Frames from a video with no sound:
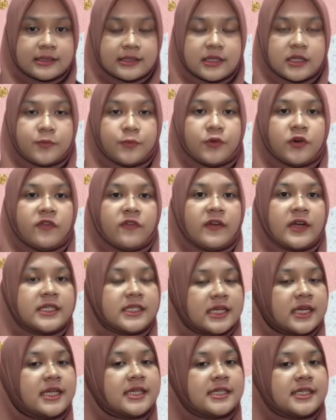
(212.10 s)
the
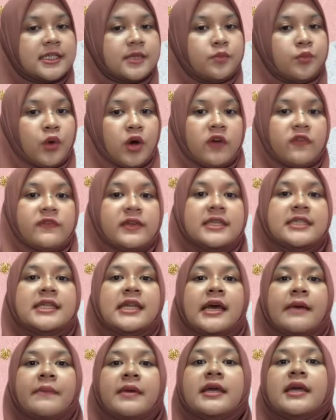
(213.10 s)
professionalism of
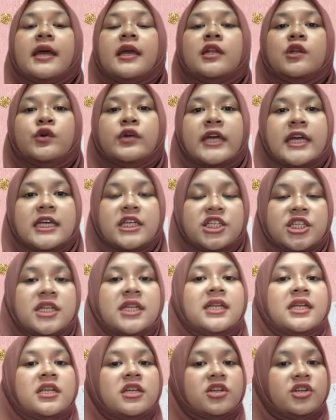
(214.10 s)
Islamic
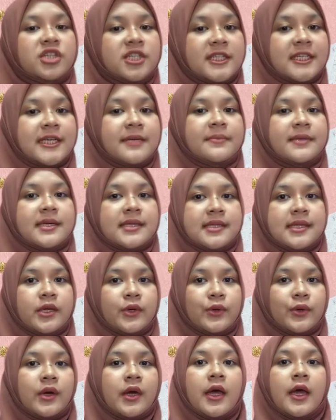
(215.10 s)
education leadership is
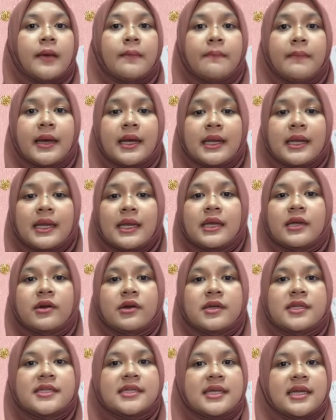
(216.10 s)
low. Many
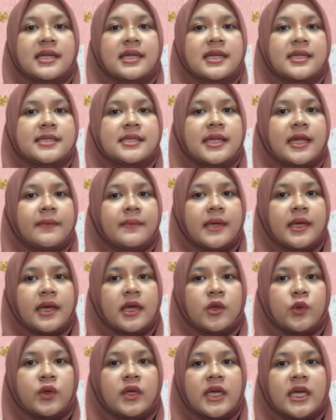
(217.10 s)
leaders in Islamic
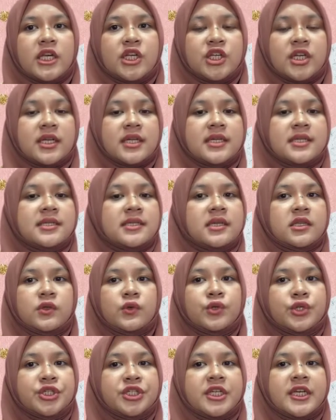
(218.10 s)
education
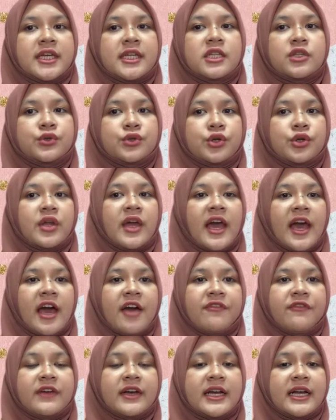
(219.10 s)
institutions do not
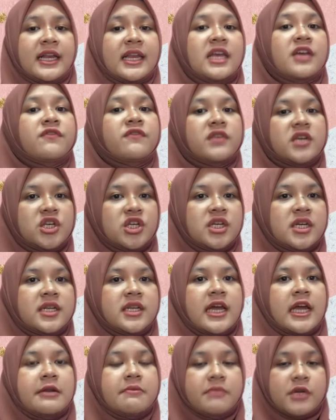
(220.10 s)
have a clear vision
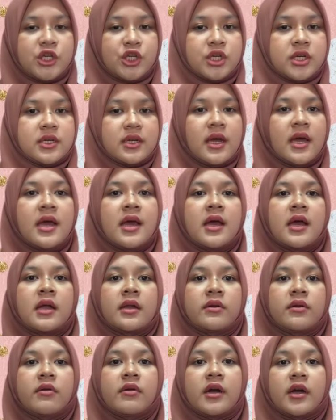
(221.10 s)
and mission.
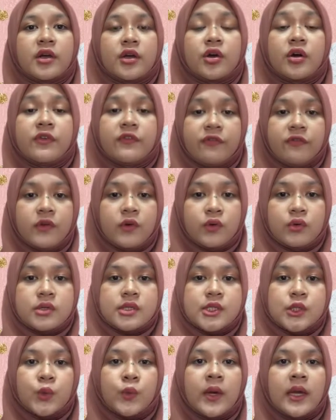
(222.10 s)
They are
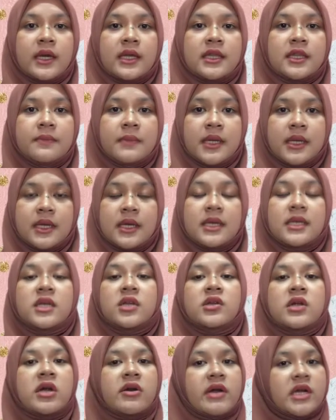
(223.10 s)
confused when determining
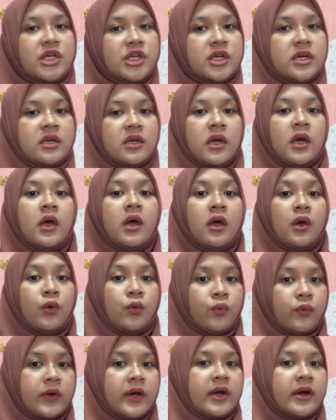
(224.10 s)
the direction
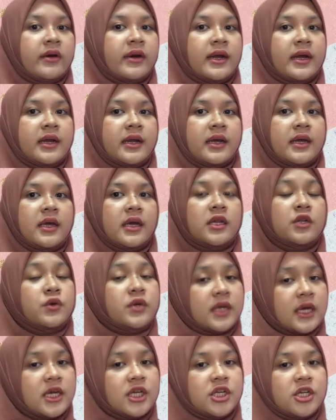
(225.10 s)
where
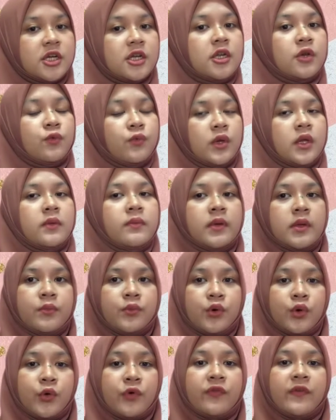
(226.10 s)
education will be
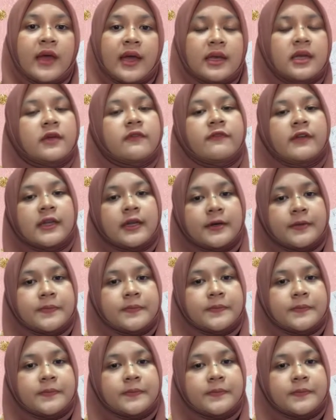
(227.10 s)
brought and developed.